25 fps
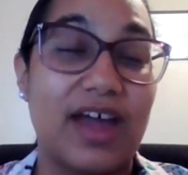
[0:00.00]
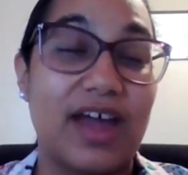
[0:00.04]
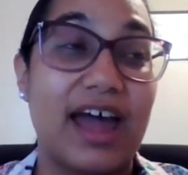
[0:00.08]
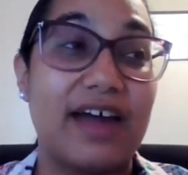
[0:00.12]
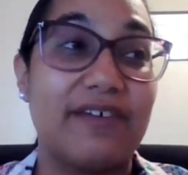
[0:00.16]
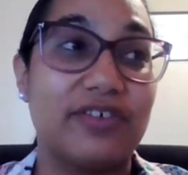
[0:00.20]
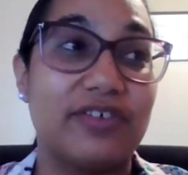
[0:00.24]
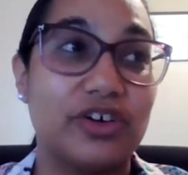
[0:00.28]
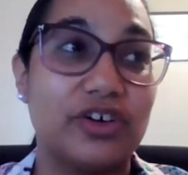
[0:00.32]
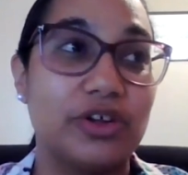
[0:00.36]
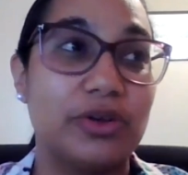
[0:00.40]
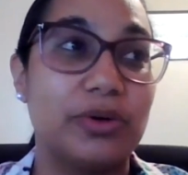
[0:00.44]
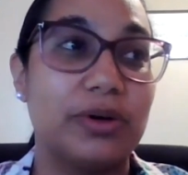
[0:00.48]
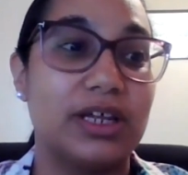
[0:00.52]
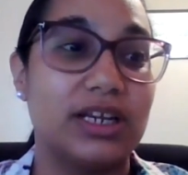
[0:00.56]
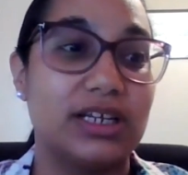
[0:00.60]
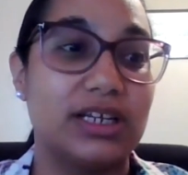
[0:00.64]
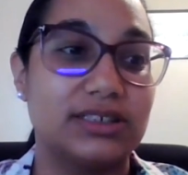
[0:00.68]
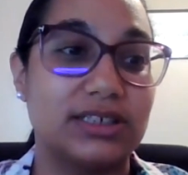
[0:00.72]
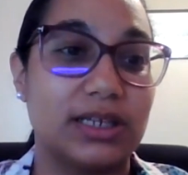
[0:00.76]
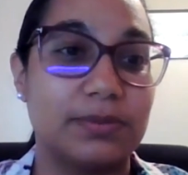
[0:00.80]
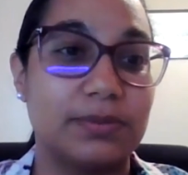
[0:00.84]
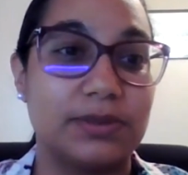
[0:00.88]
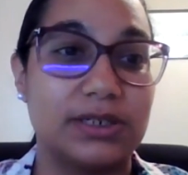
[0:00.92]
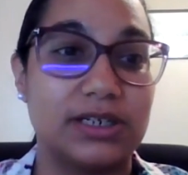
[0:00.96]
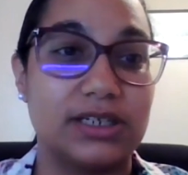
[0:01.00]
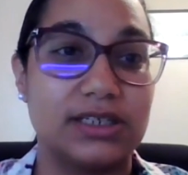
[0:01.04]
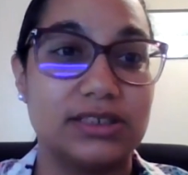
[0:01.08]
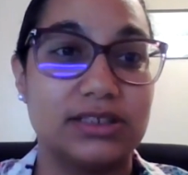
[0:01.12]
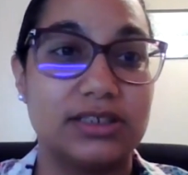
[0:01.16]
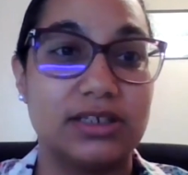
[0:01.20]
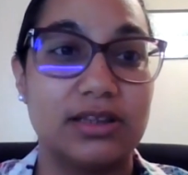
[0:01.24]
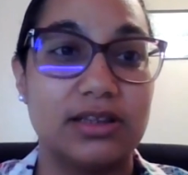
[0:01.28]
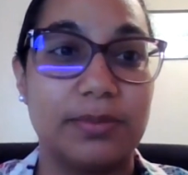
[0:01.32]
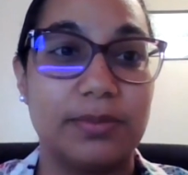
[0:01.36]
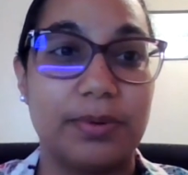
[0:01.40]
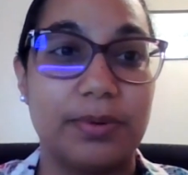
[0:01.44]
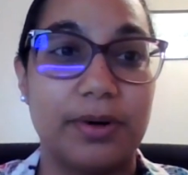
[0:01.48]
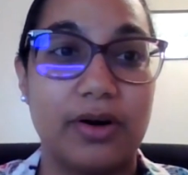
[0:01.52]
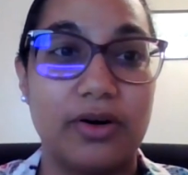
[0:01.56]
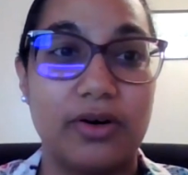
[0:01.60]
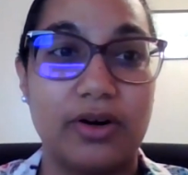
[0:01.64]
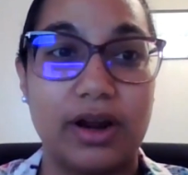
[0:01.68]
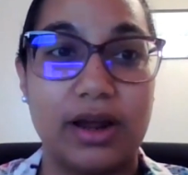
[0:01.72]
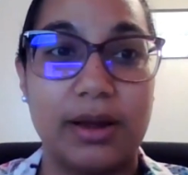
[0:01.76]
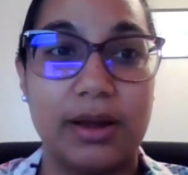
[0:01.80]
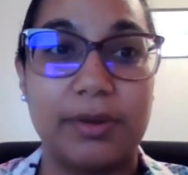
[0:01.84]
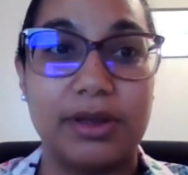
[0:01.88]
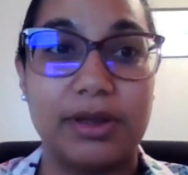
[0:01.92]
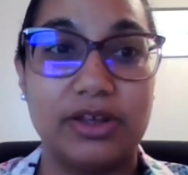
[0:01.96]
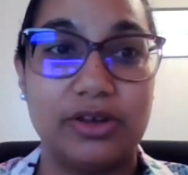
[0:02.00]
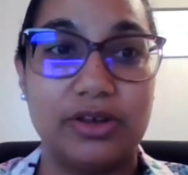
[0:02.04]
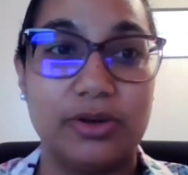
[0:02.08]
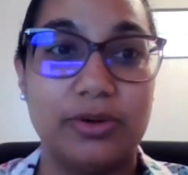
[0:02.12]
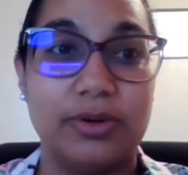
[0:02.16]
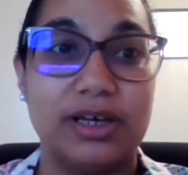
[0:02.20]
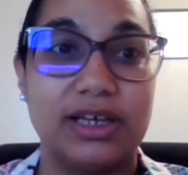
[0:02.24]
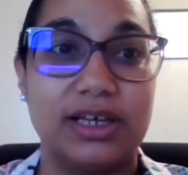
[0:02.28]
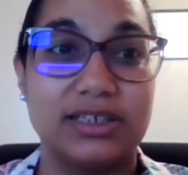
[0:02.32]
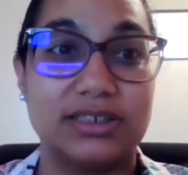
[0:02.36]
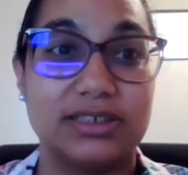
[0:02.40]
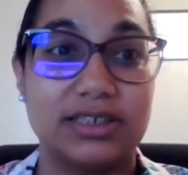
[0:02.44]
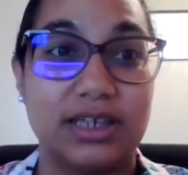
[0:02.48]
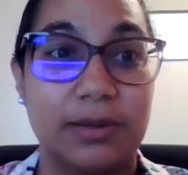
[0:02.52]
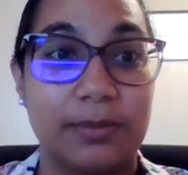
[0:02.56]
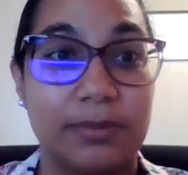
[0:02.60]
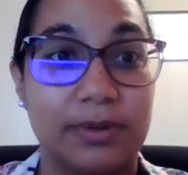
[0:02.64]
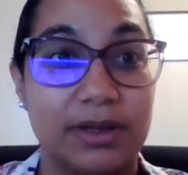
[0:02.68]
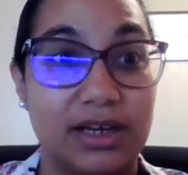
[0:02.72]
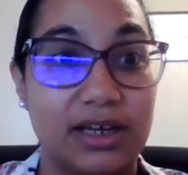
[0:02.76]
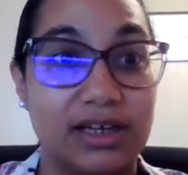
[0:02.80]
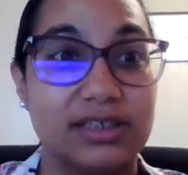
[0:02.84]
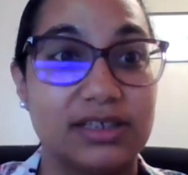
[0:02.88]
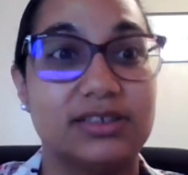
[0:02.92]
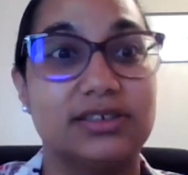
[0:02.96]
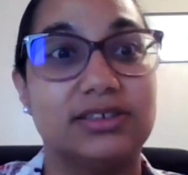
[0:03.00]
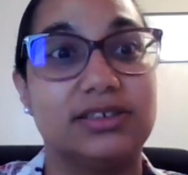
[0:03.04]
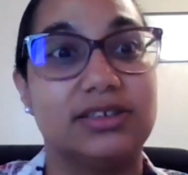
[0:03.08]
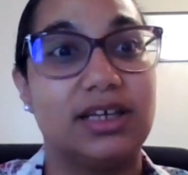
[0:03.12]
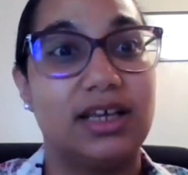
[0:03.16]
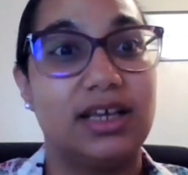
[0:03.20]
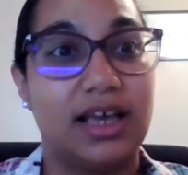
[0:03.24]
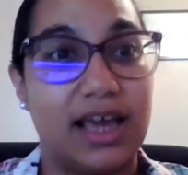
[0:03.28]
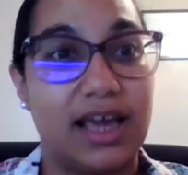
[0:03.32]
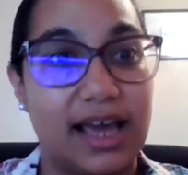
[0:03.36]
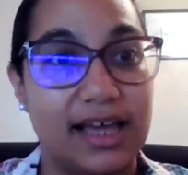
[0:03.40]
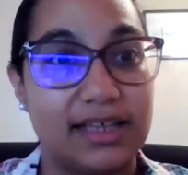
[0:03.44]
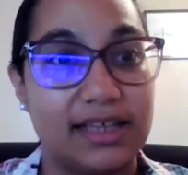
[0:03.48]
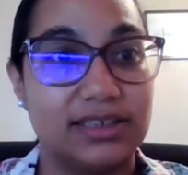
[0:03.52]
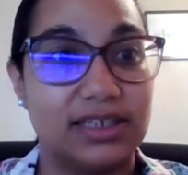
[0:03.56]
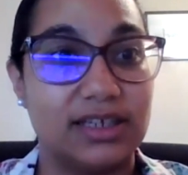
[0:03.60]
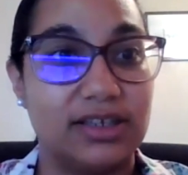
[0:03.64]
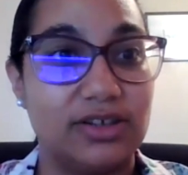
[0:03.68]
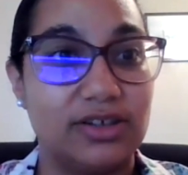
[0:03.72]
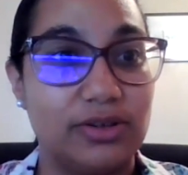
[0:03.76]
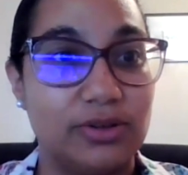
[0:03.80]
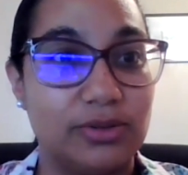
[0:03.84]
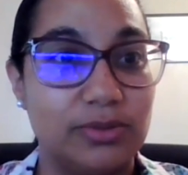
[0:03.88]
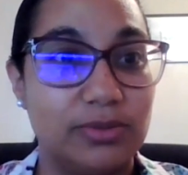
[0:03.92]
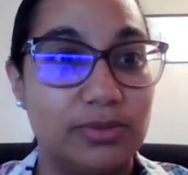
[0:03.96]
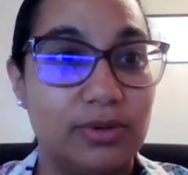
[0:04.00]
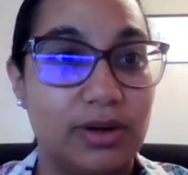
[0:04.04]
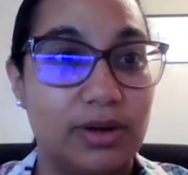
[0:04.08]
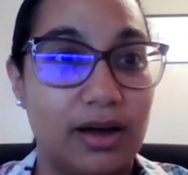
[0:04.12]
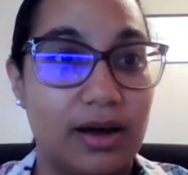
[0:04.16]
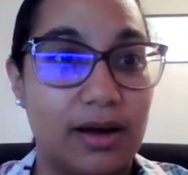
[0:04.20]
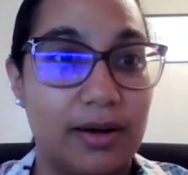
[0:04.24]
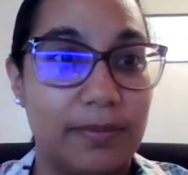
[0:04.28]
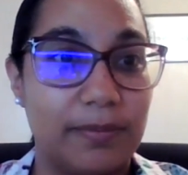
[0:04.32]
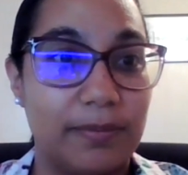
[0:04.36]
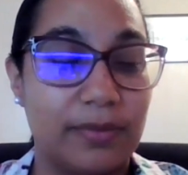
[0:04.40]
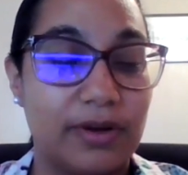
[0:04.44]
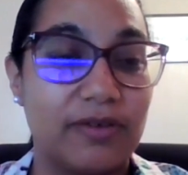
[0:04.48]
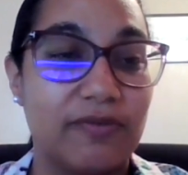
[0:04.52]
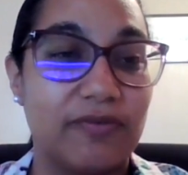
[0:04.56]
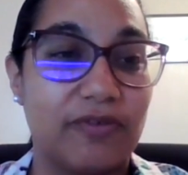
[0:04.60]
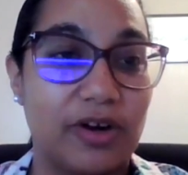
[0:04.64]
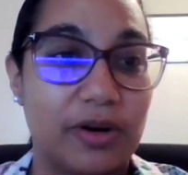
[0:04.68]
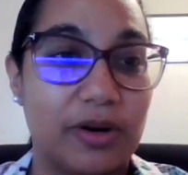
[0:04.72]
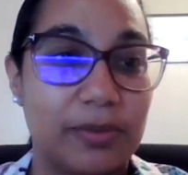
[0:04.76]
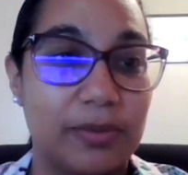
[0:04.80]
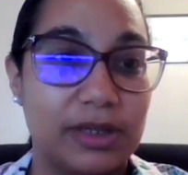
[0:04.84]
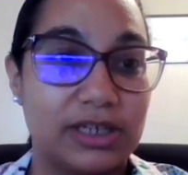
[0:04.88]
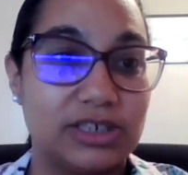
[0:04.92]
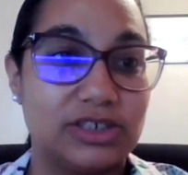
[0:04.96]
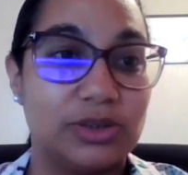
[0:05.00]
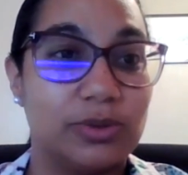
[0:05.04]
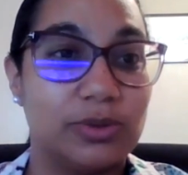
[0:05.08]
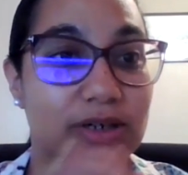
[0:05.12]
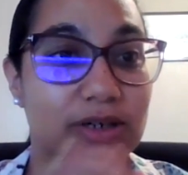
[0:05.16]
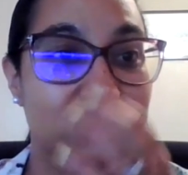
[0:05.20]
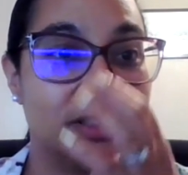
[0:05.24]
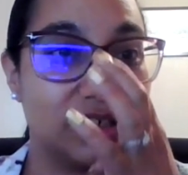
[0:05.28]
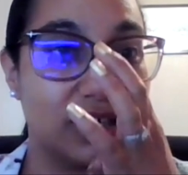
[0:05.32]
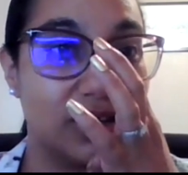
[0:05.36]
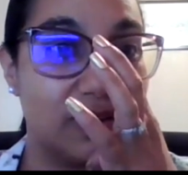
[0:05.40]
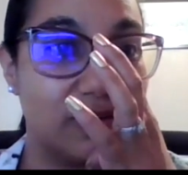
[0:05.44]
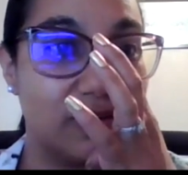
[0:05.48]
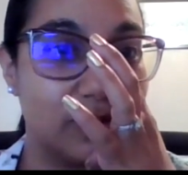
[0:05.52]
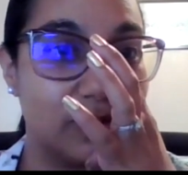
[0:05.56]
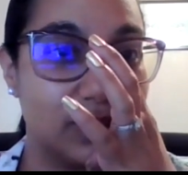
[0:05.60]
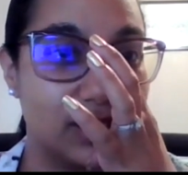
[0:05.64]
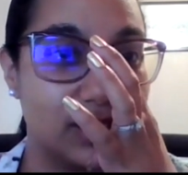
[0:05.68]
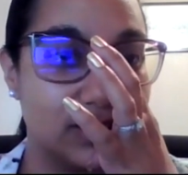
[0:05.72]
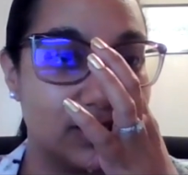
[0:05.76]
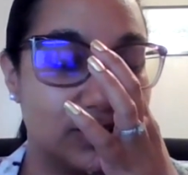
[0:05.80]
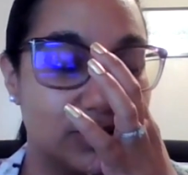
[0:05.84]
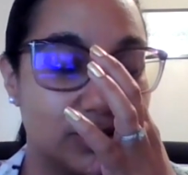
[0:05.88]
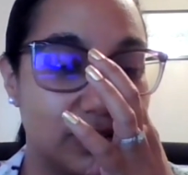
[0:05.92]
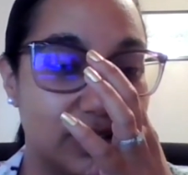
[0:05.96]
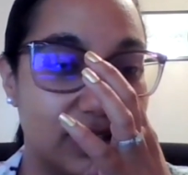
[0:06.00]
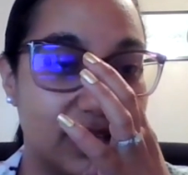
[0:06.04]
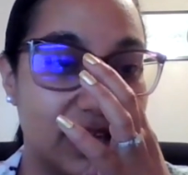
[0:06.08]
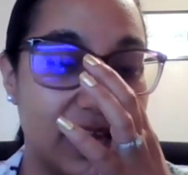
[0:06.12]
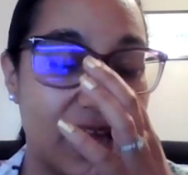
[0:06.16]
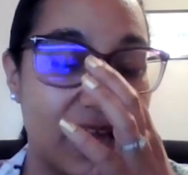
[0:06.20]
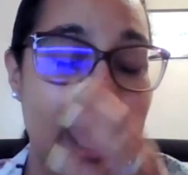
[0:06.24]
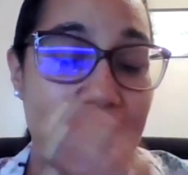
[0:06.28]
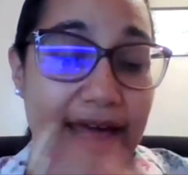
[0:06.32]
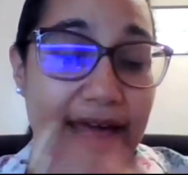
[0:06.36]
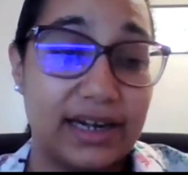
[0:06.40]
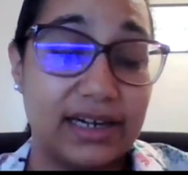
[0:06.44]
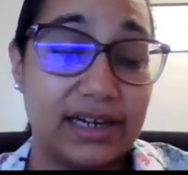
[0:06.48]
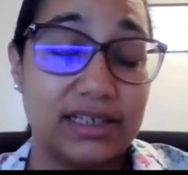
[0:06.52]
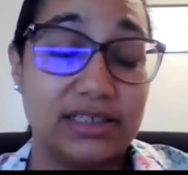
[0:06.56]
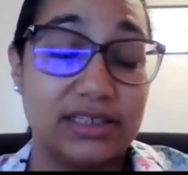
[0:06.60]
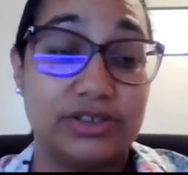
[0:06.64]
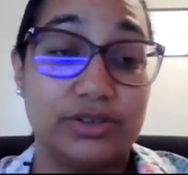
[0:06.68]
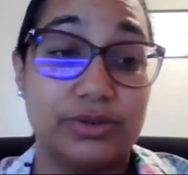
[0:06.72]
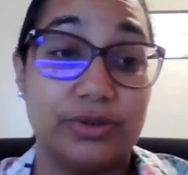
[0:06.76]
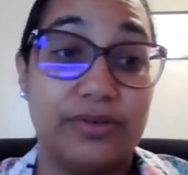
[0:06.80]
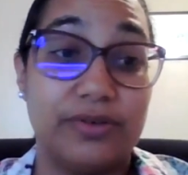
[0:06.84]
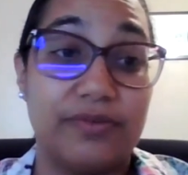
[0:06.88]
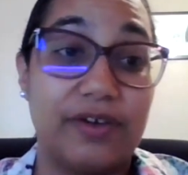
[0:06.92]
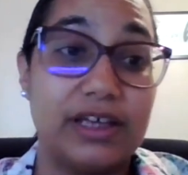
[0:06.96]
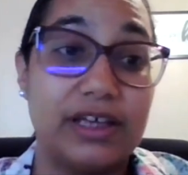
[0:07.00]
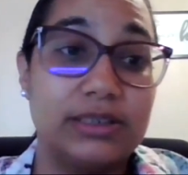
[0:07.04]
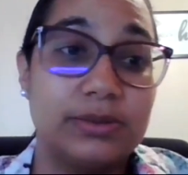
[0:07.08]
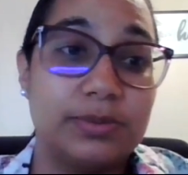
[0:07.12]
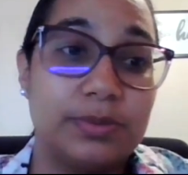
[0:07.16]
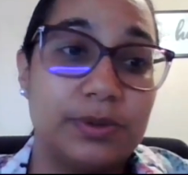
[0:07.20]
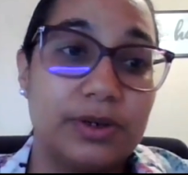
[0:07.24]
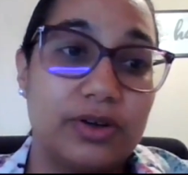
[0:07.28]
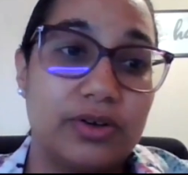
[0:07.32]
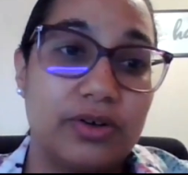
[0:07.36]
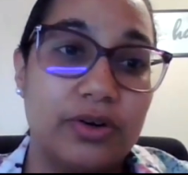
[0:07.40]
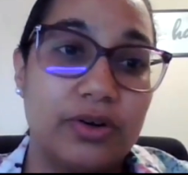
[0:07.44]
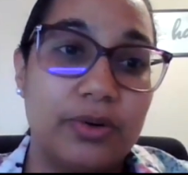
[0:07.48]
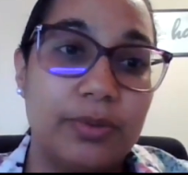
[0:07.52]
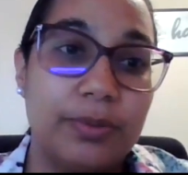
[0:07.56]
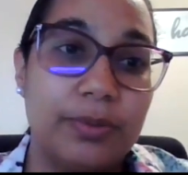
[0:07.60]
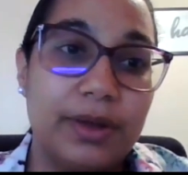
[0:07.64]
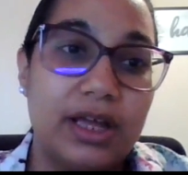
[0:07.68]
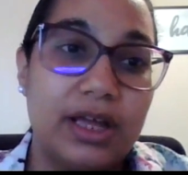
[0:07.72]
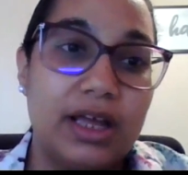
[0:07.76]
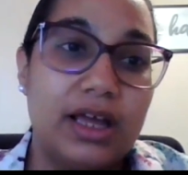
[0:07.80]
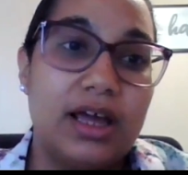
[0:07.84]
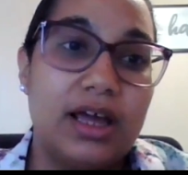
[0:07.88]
after you get accepted into the program and you accept us, as in you confirm that you want to serve with us, you'll get added into a Facebook group.